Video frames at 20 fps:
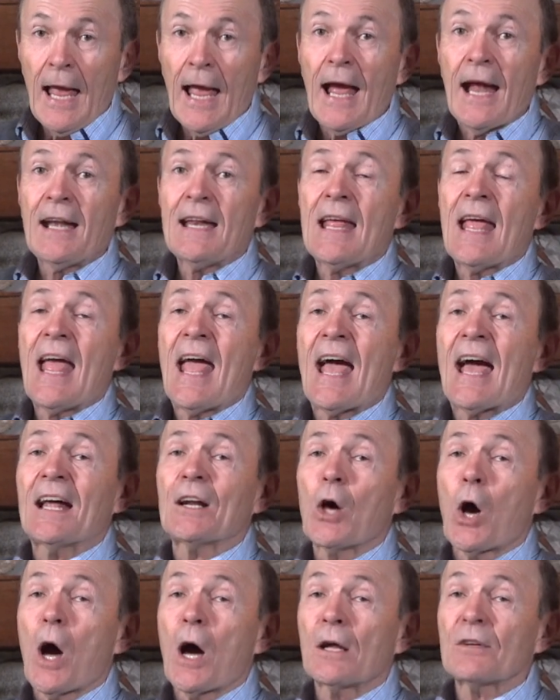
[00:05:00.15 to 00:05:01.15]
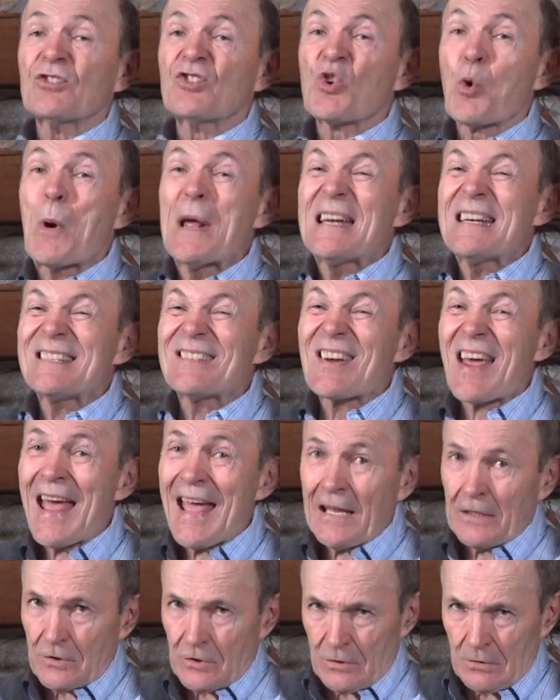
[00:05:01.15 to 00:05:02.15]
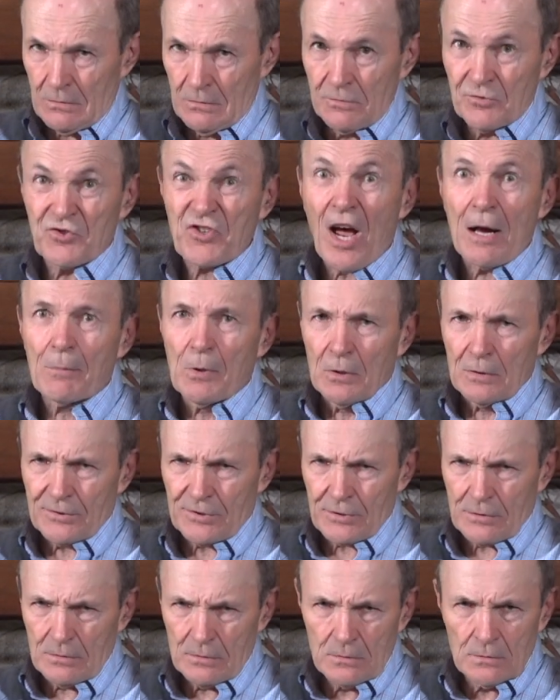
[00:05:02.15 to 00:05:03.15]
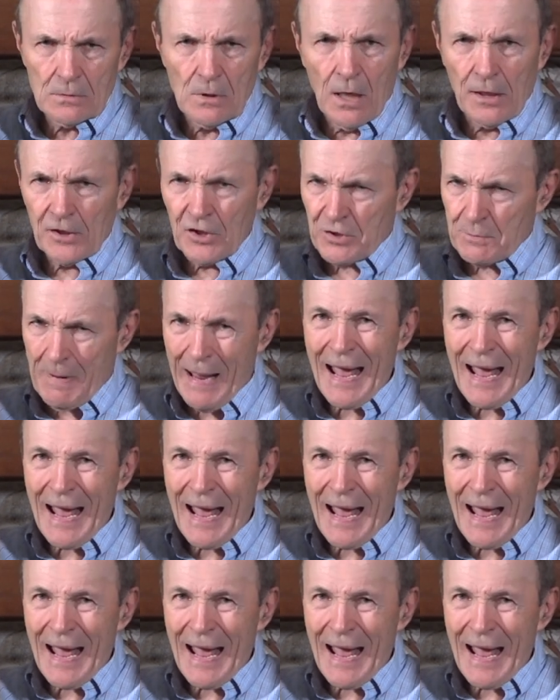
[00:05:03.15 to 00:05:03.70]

And he had on twin tanks. doubles on his